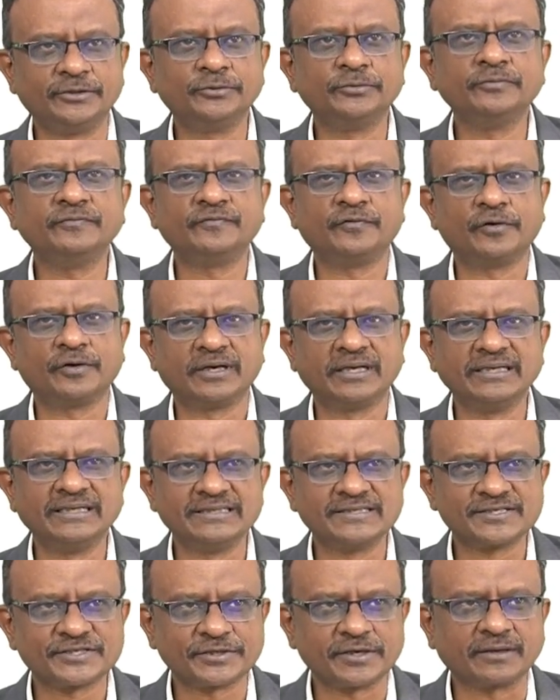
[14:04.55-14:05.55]
to for an
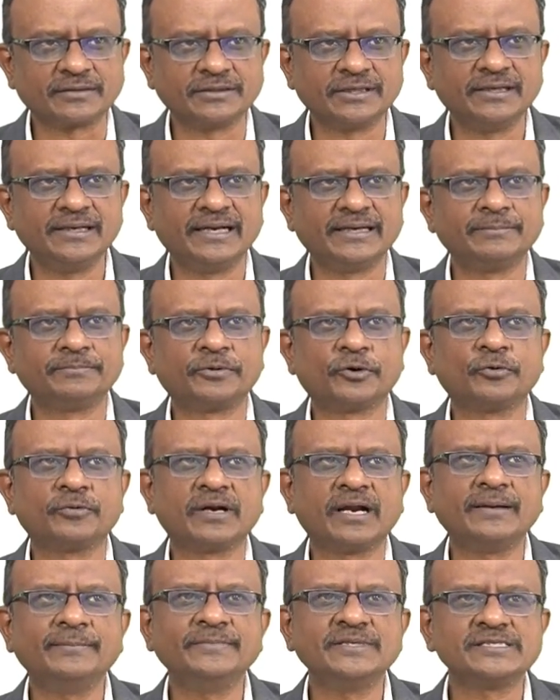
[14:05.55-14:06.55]
instructor-led
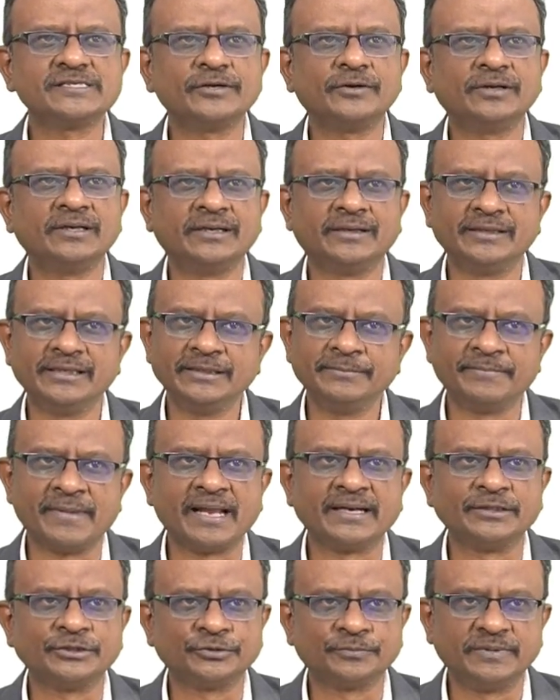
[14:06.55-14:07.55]
program is your learning
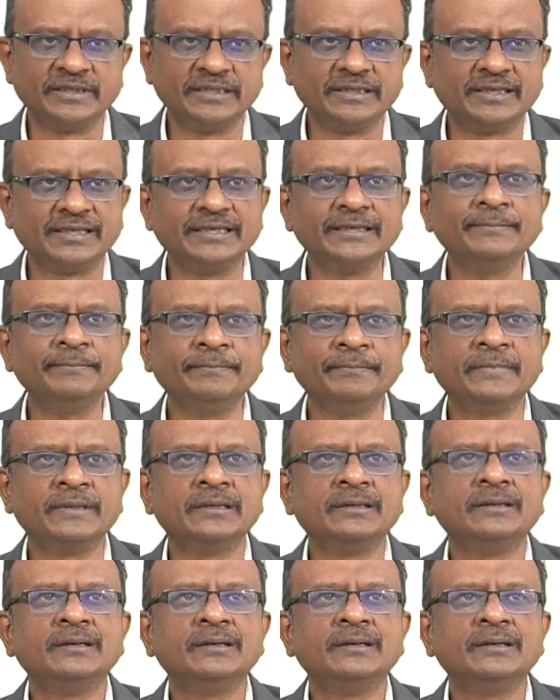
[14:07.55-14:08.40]
management team.